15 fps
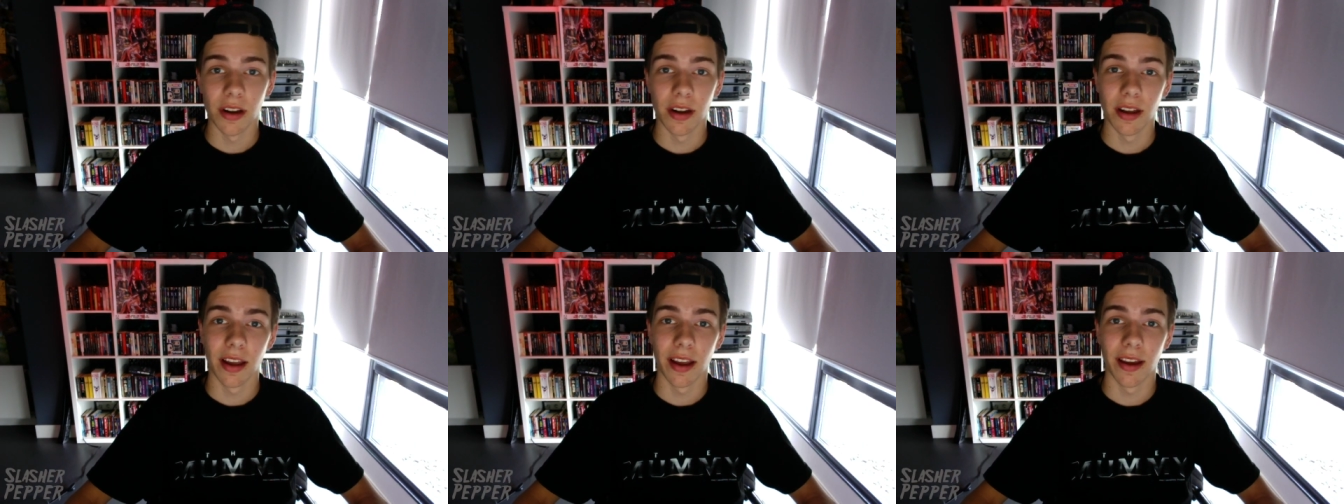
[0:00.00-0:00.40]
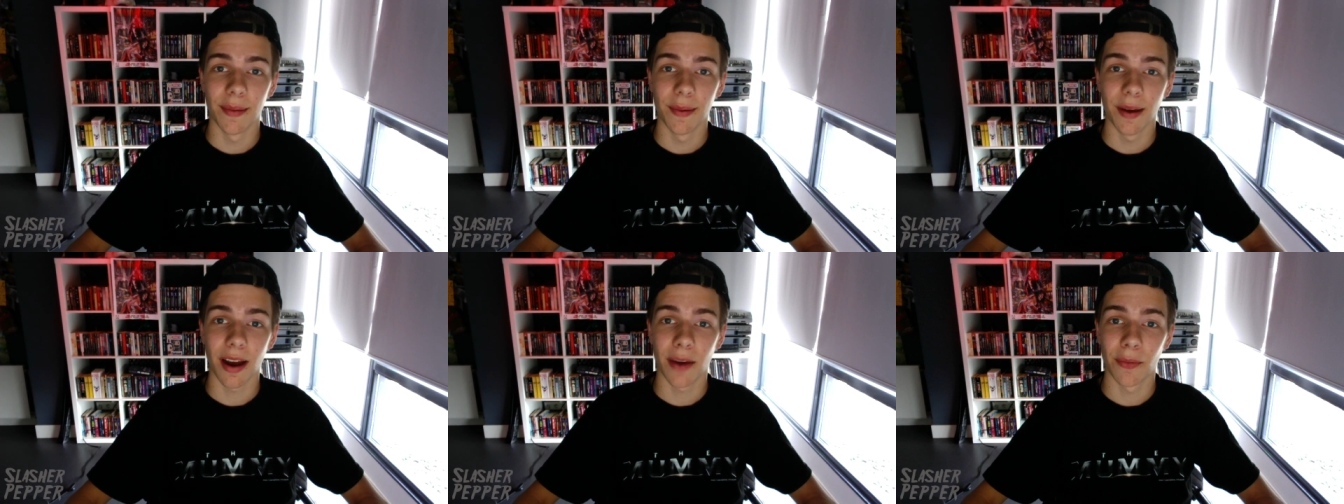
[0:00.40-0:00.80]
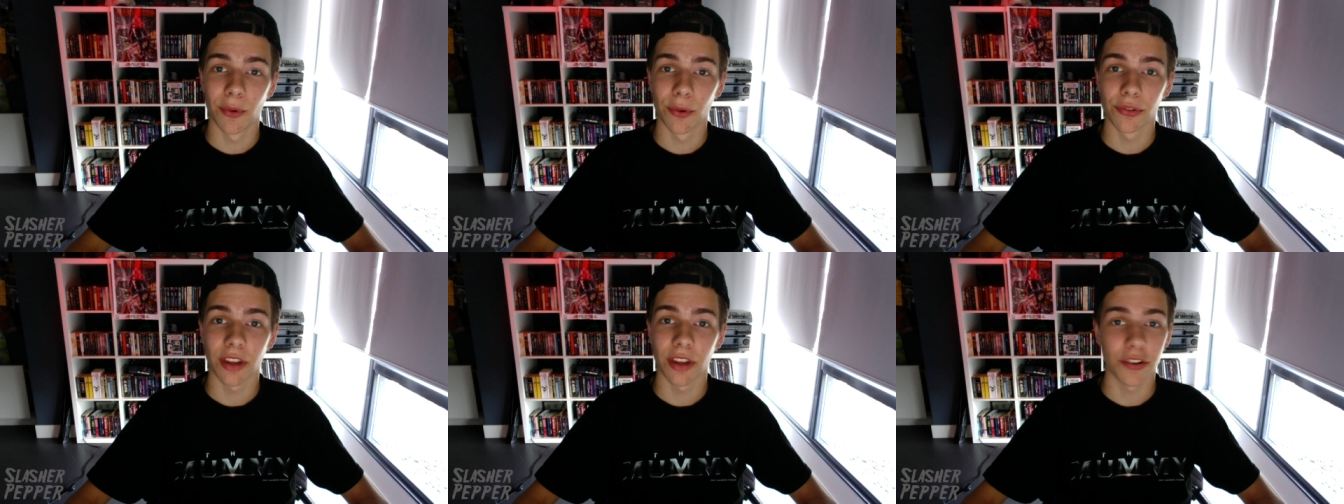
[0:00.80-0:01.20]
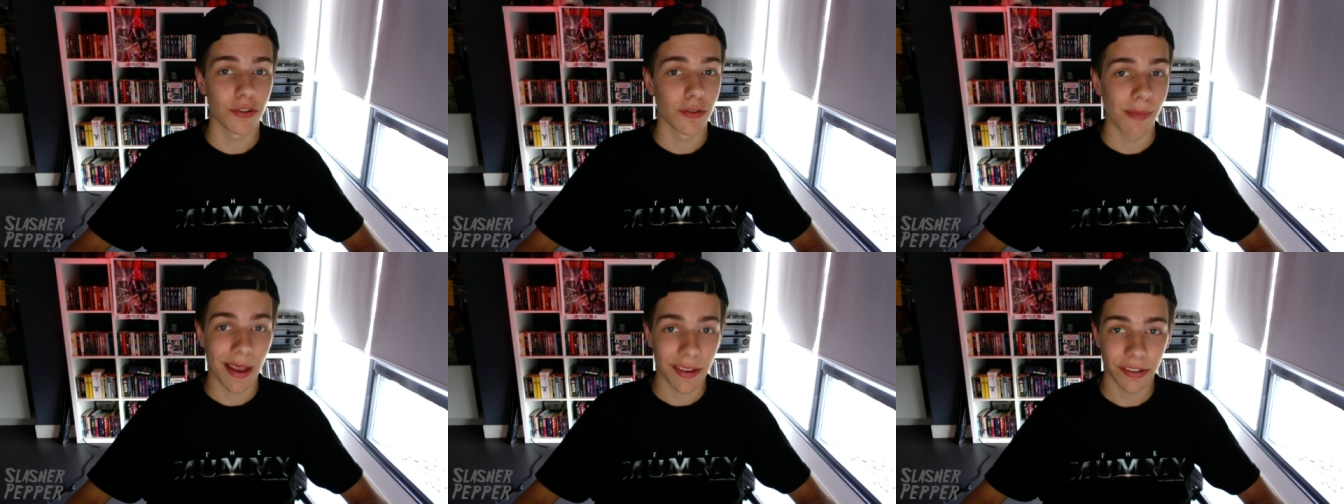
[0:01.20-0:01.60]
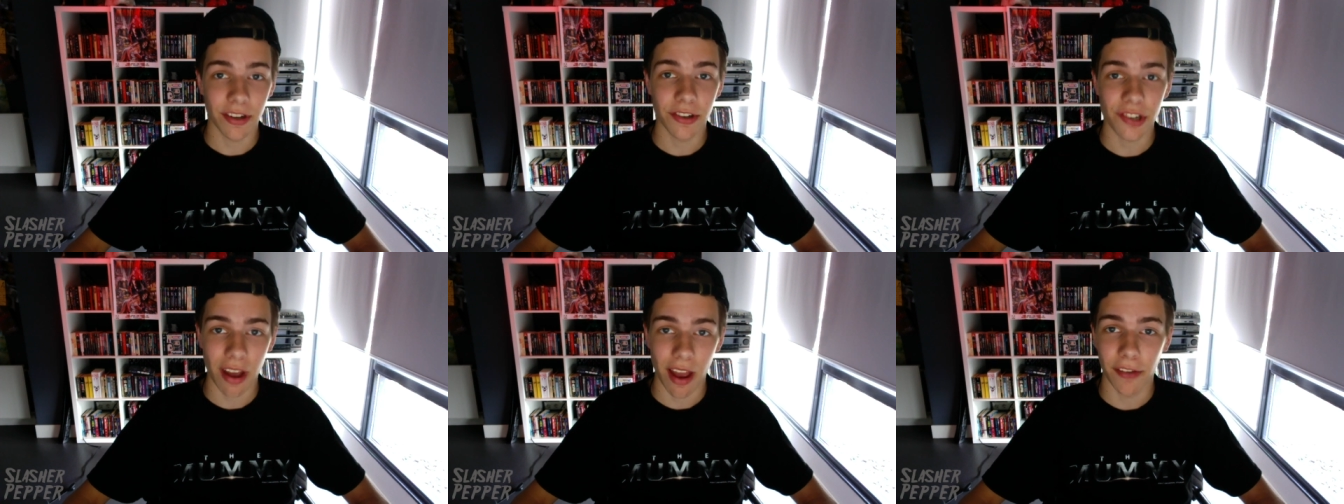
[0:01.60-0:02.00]
and I will send you a
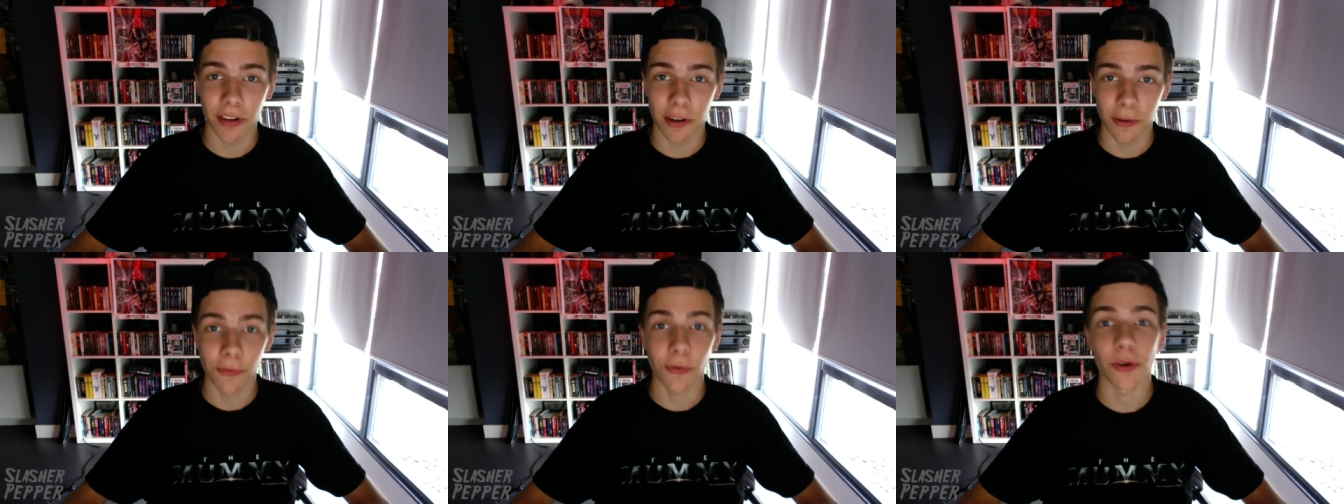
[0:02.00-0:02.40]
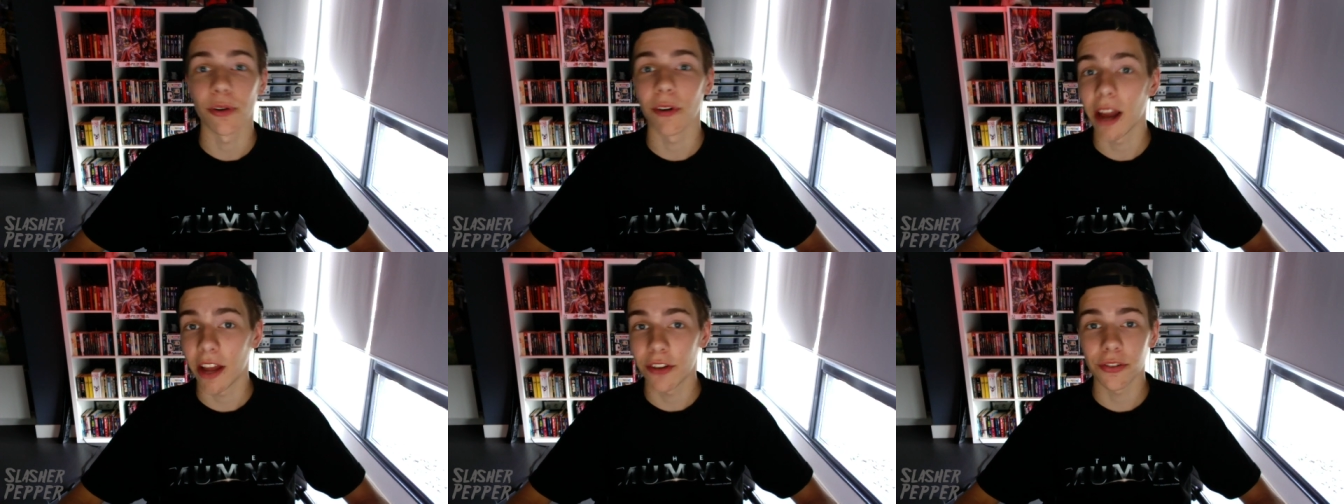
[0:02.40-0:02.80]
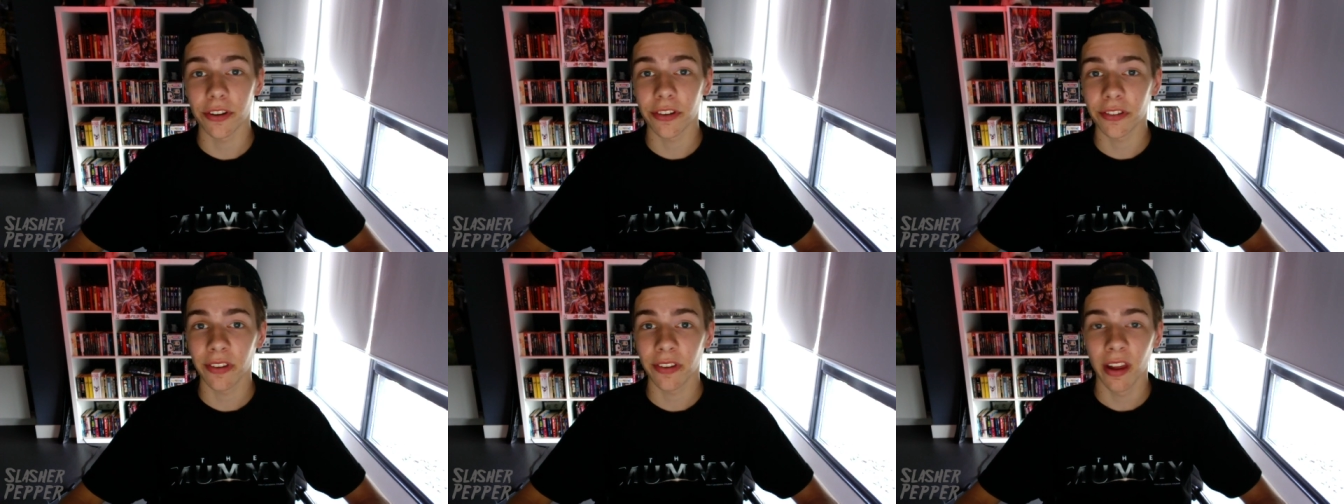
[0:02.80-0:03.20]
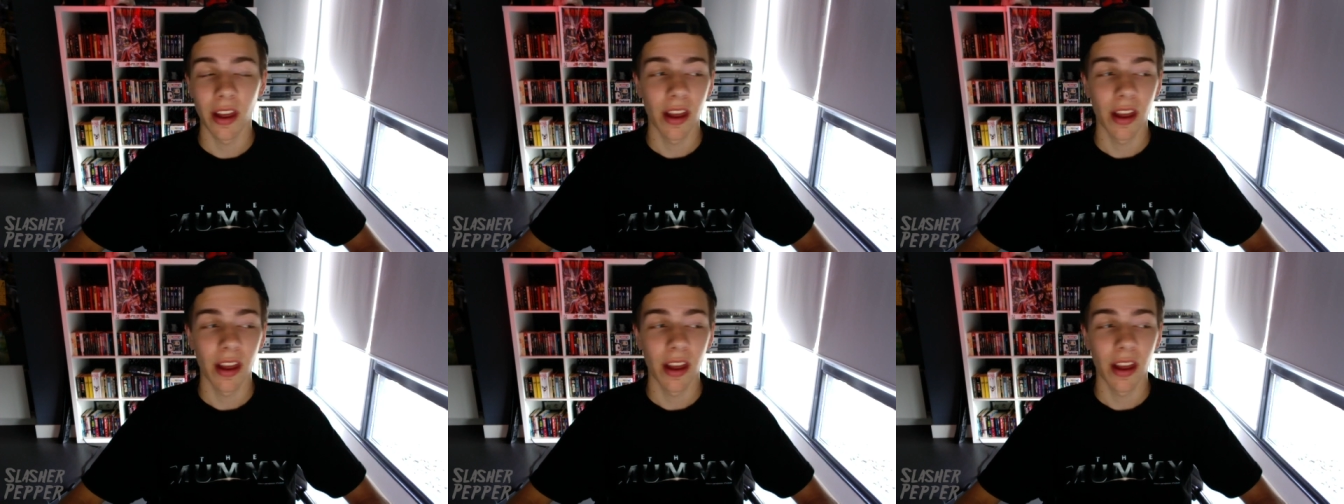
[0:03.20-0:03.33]
message asking for your address.